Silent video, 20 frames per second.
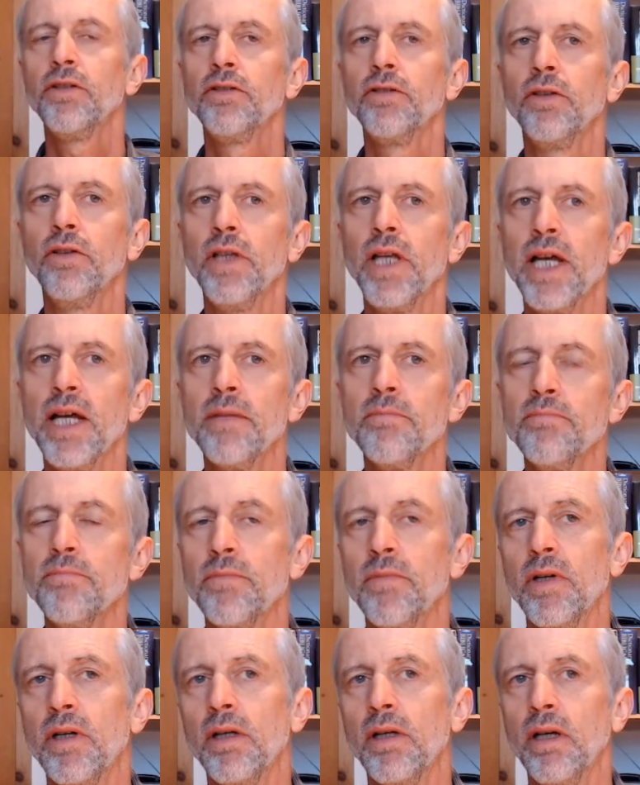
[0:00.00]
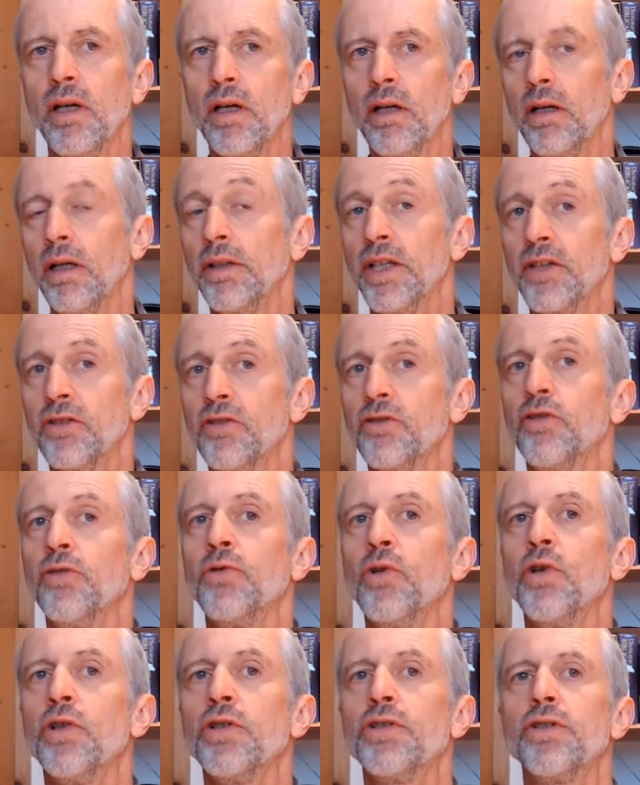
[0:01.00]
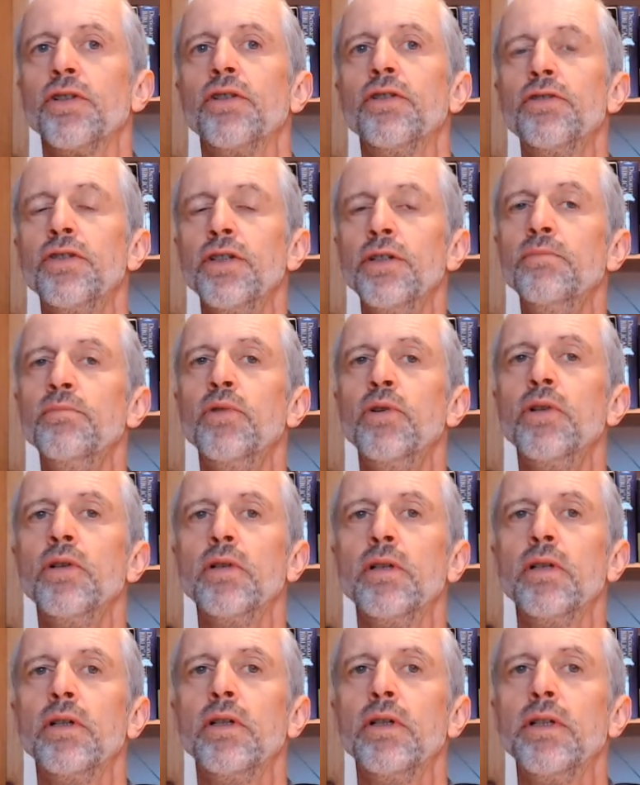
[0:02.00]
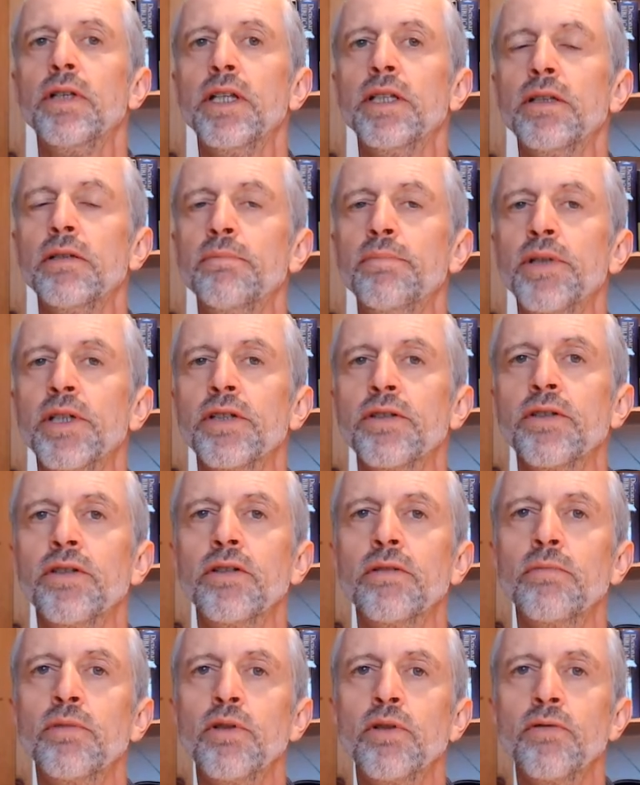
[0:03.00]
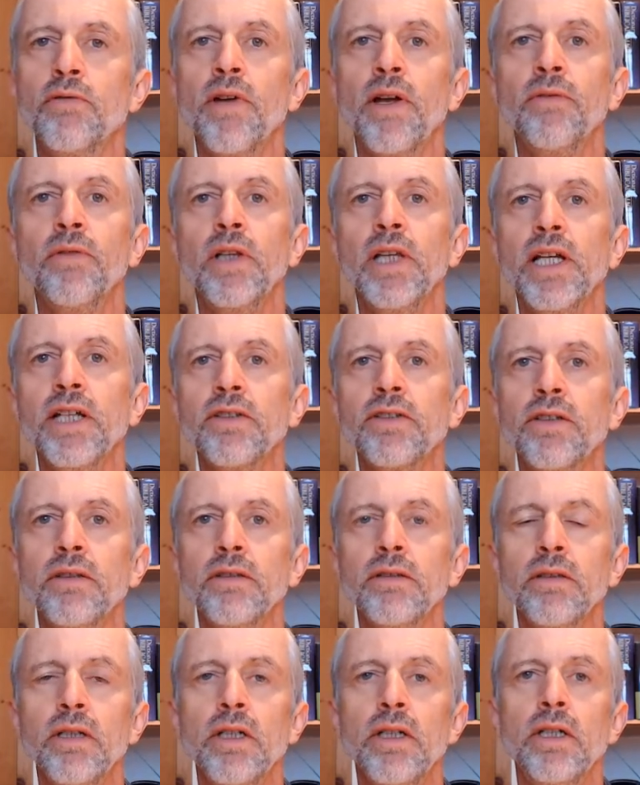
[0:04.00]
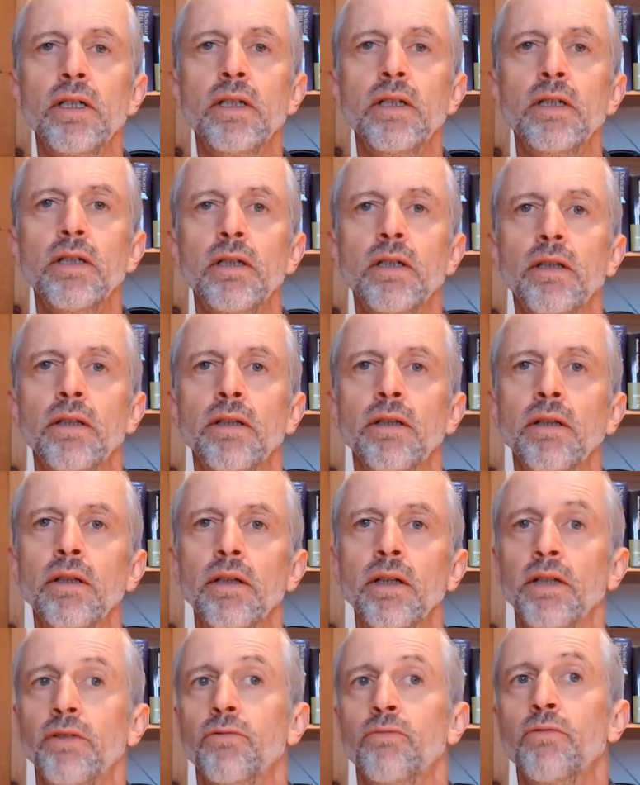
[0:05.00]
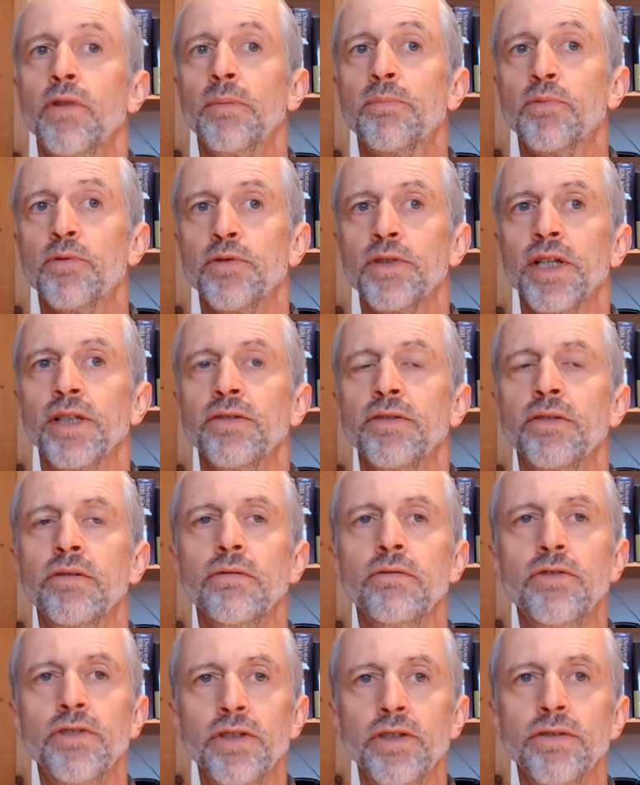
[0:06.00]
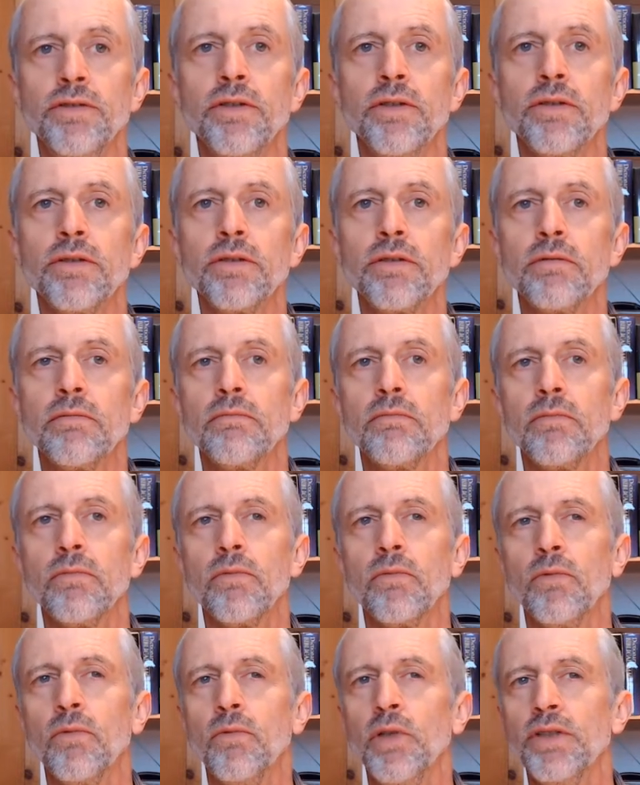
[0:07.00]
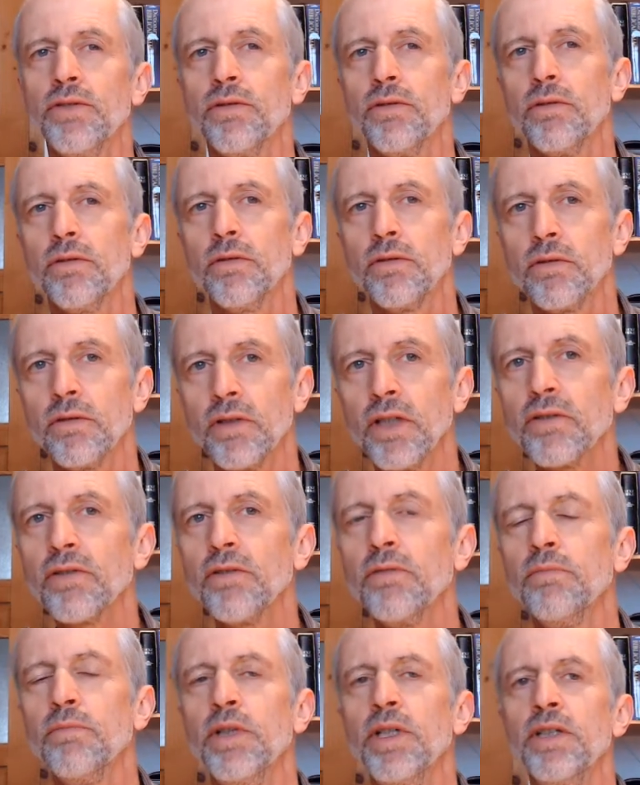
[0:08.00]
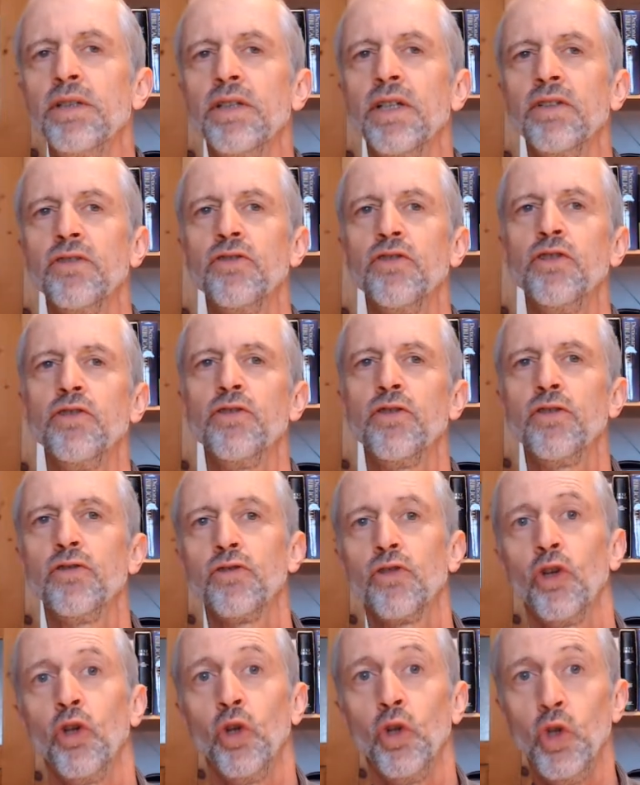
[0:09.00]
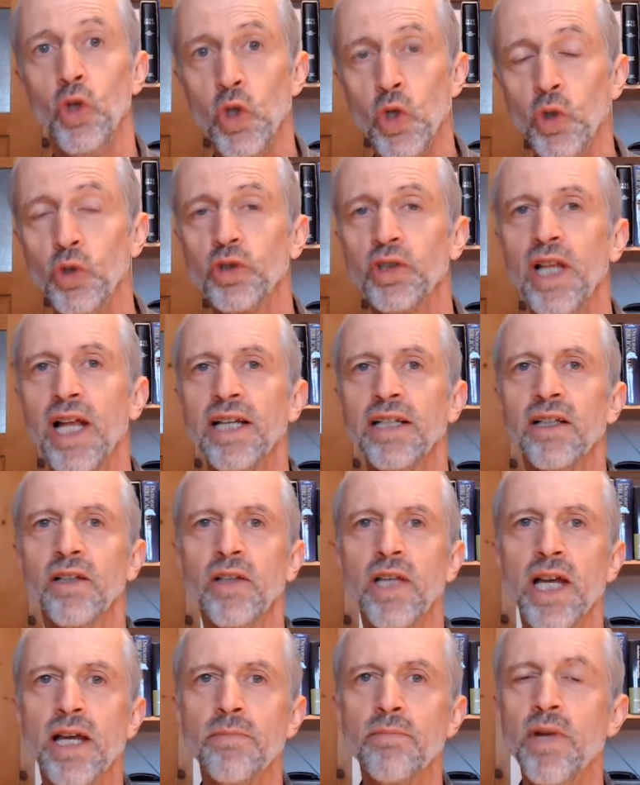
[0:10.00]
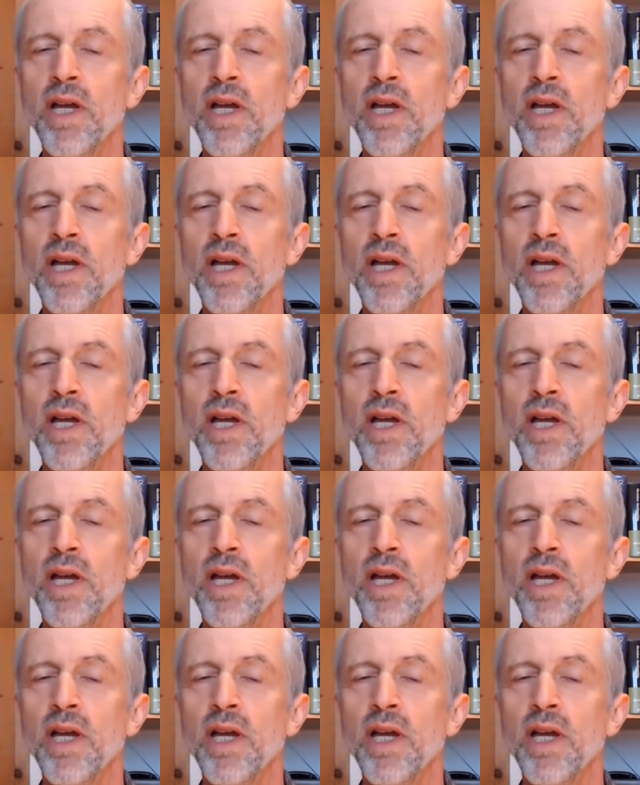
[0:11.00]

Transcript: a lamb, and that is of course a symbol that appears in the Book of Revelation. It represents Jesus, which doesn't mean that Jesus looks like a lamb,